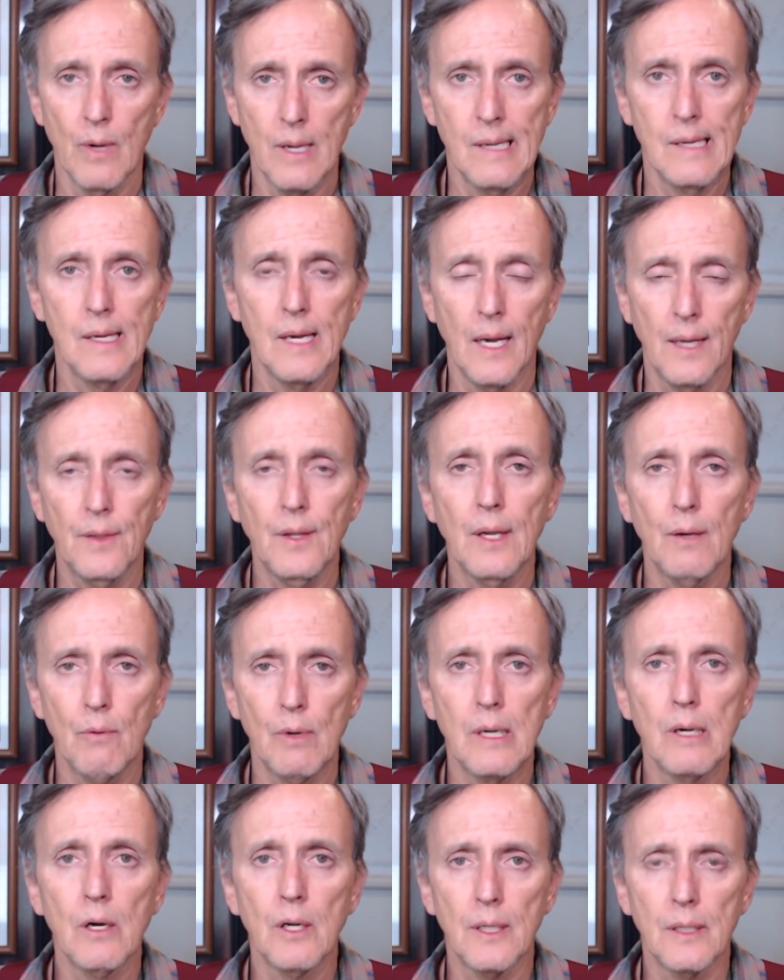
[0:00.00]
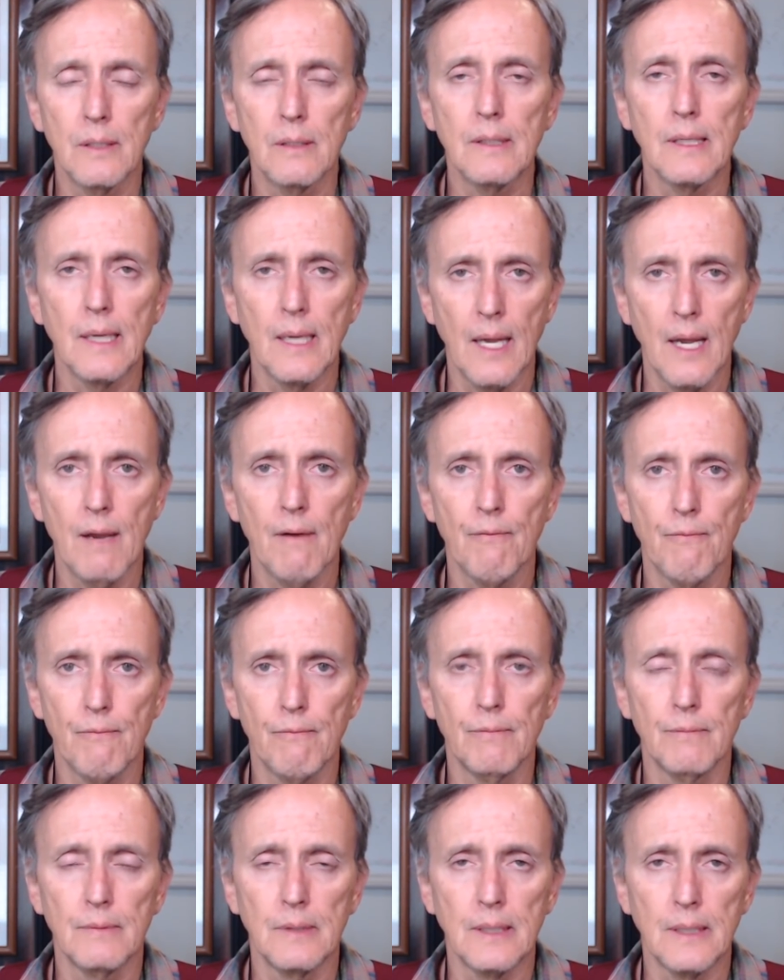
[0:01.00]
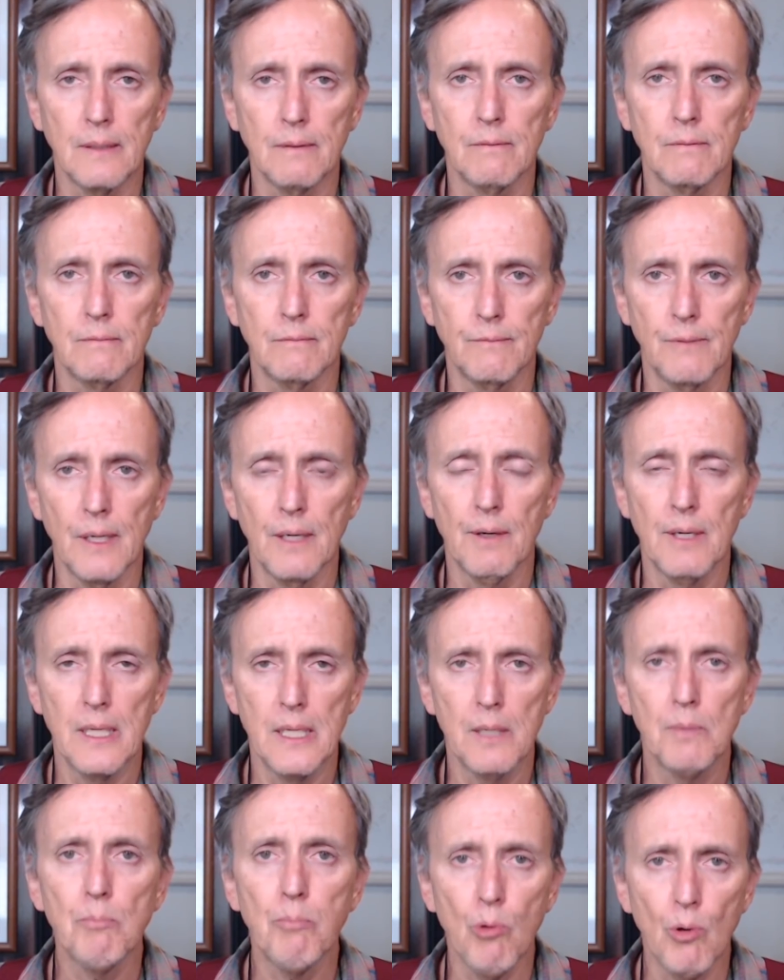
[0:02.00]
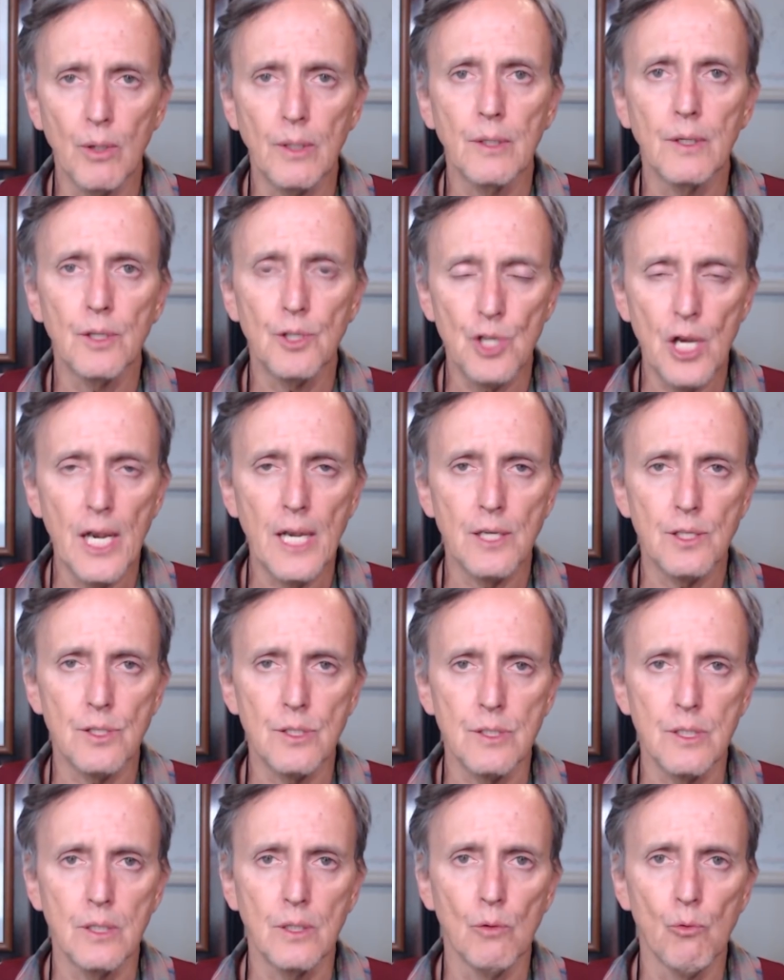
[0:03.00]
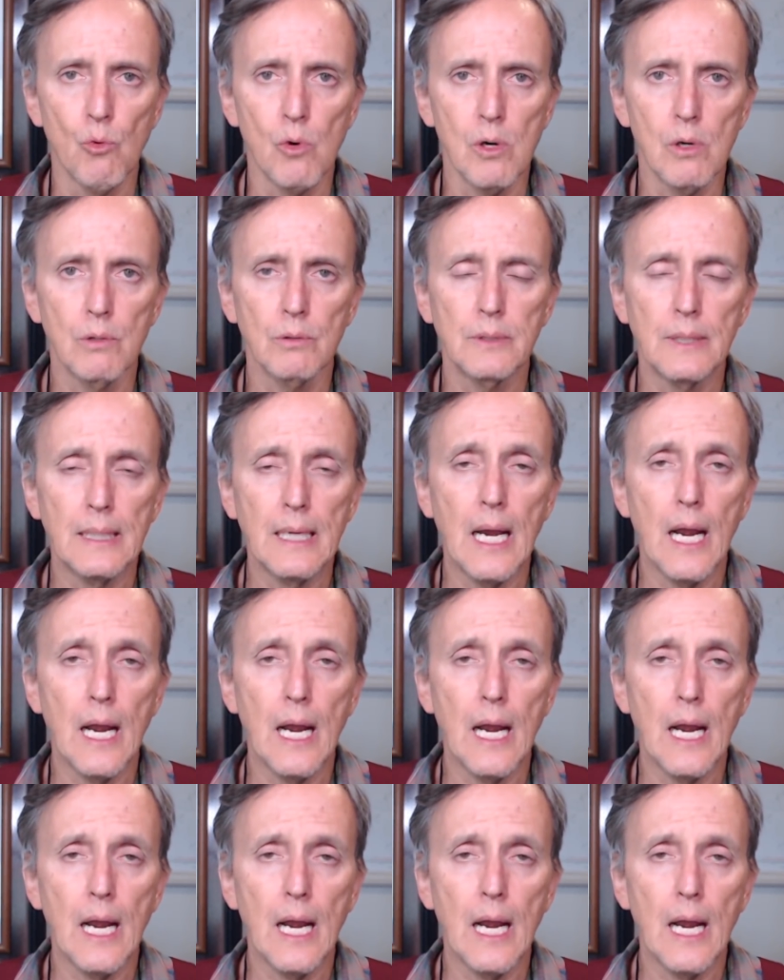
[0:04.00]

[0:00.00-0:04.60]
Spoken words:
I think we're going to have very important changes in the world,